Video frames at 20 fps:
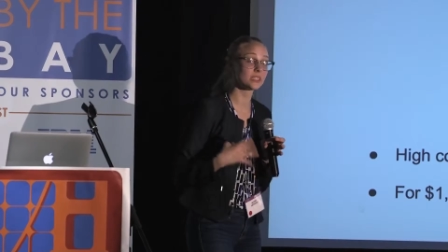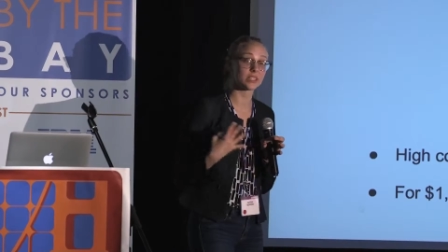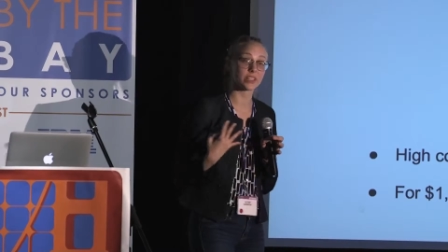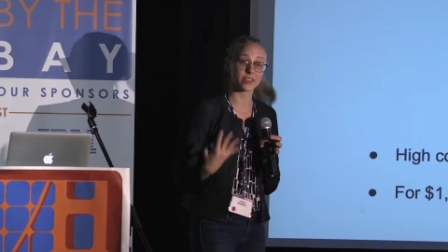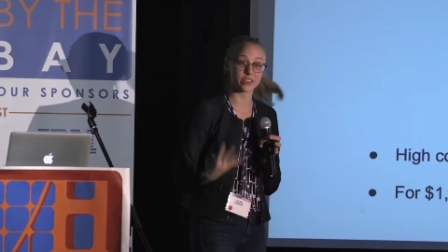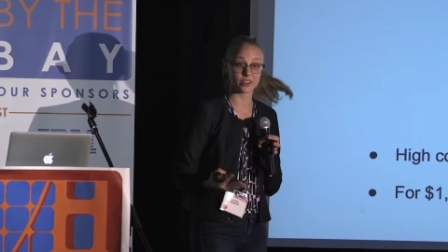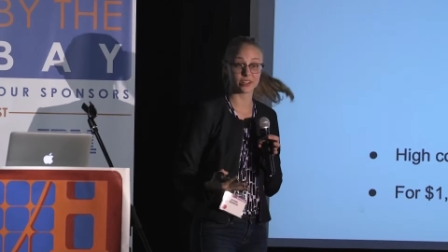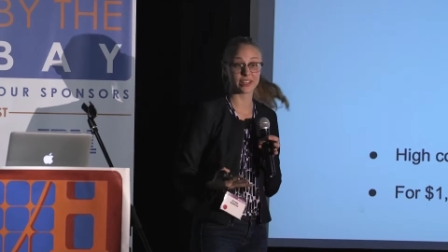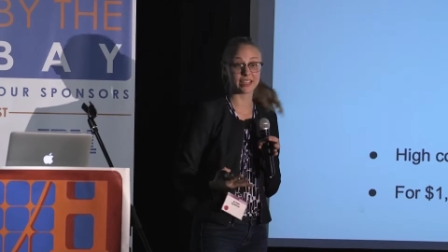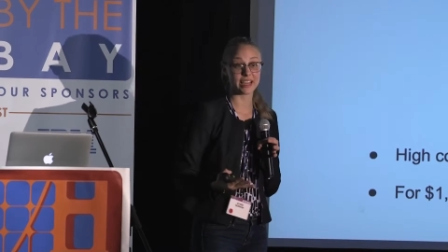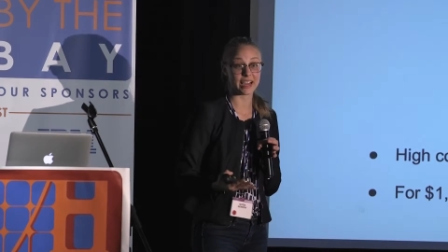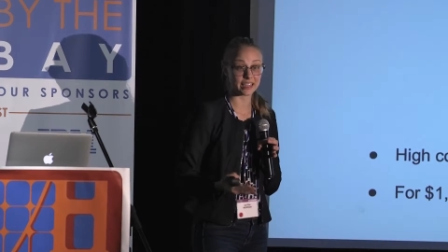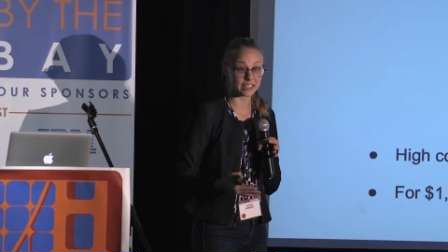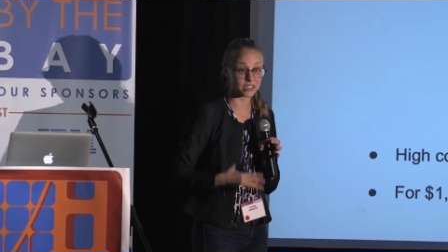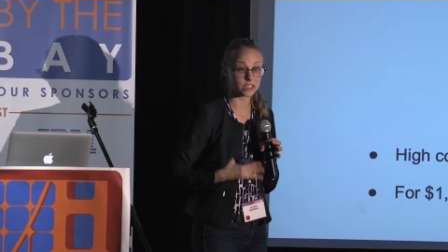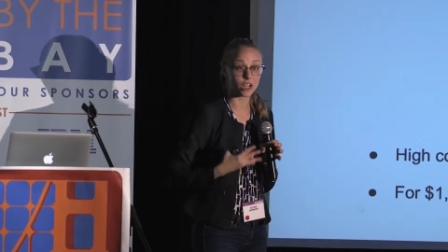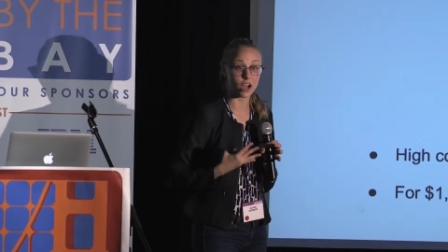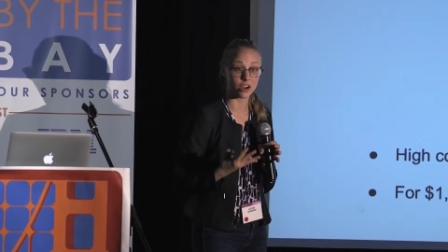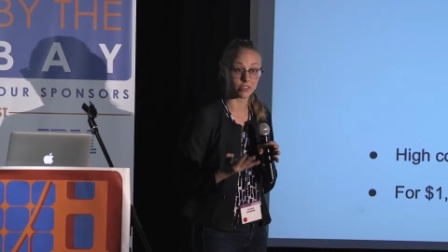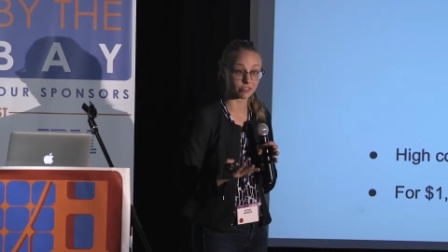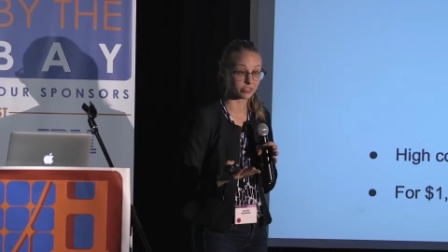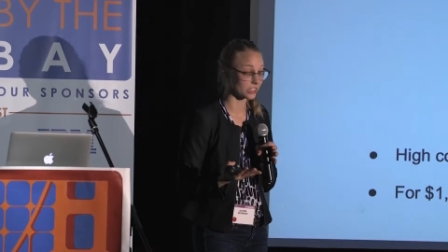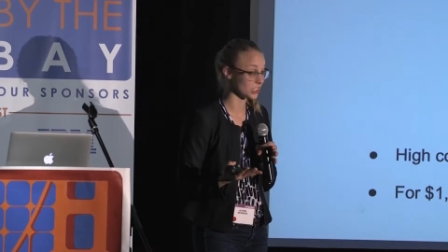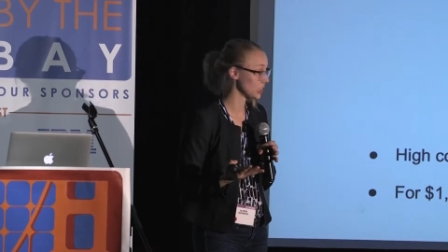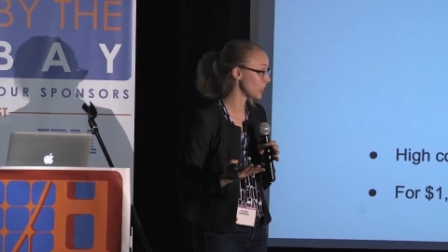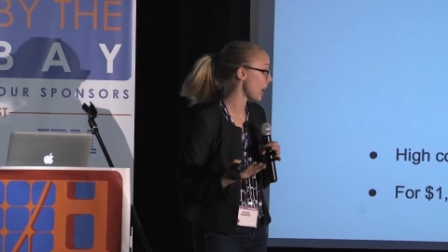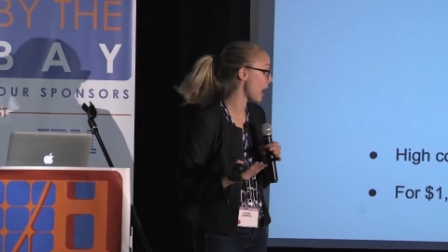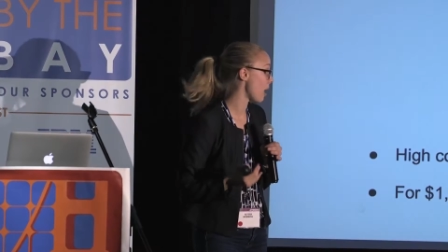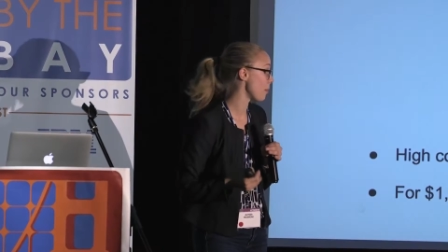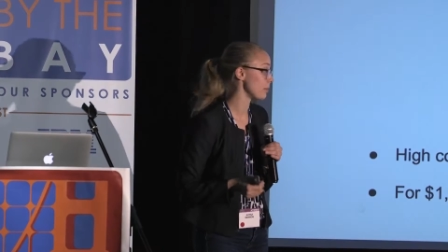a 30x
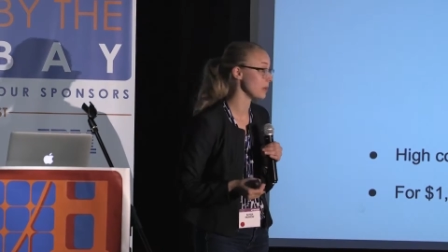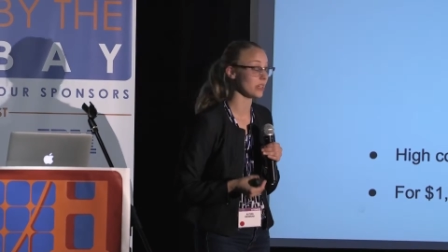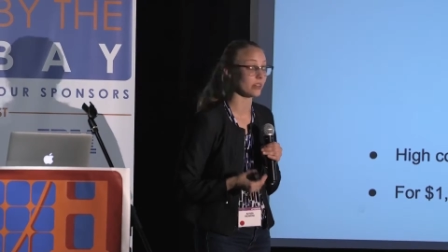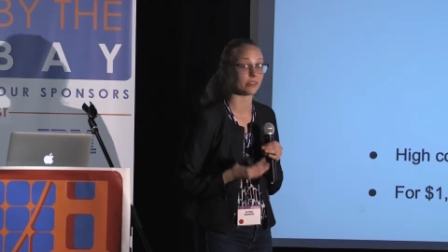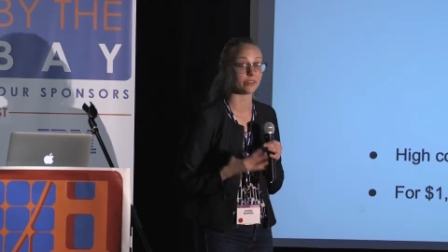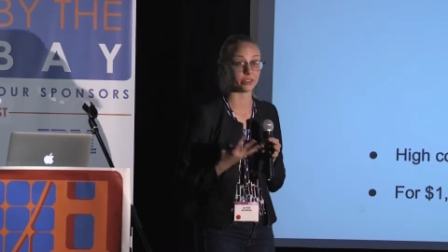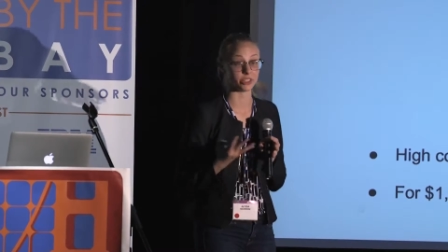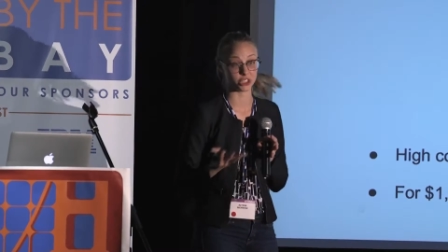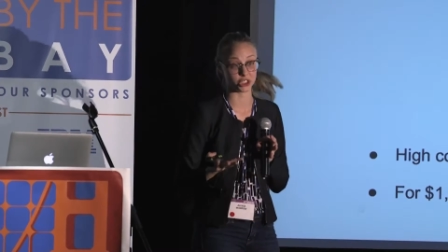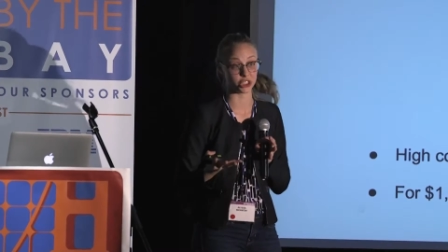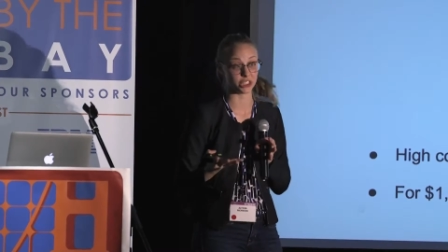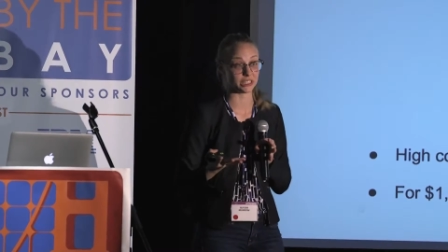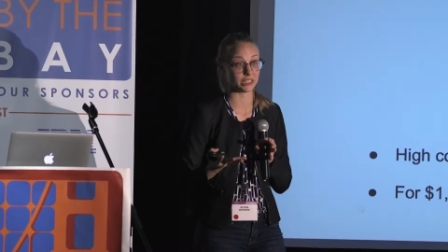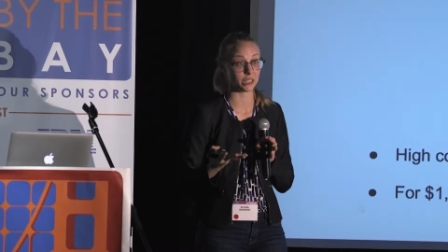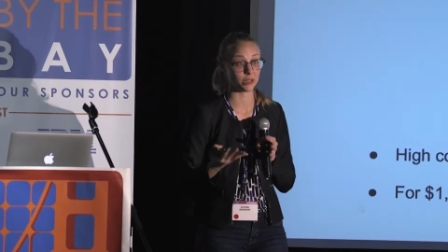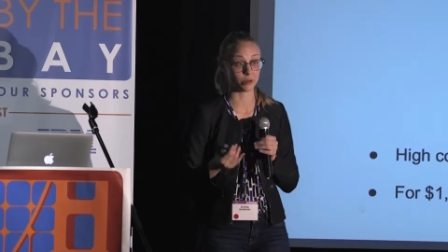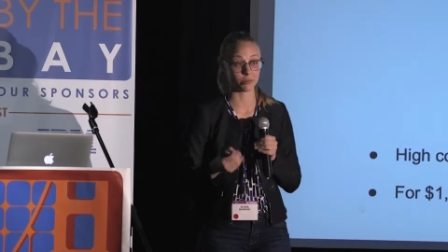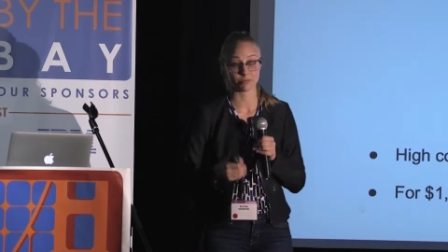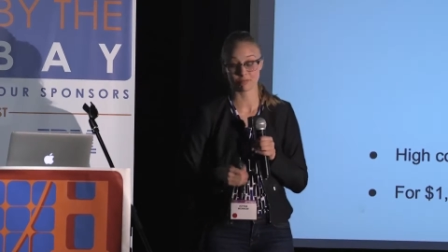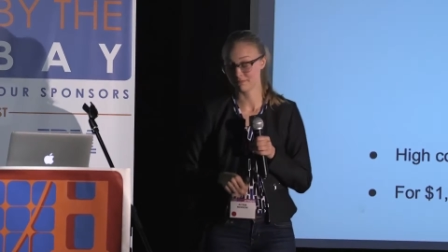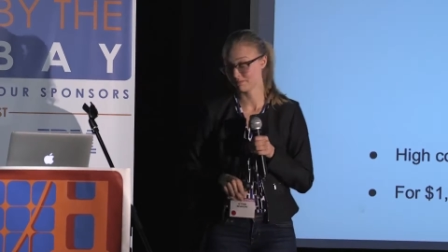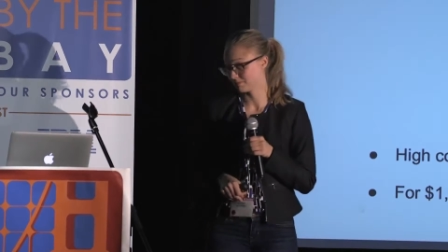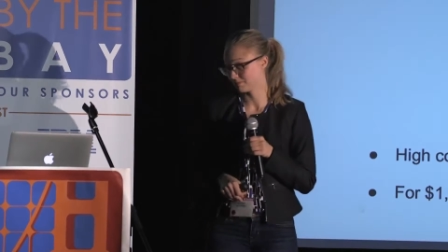coverage copy of your genome.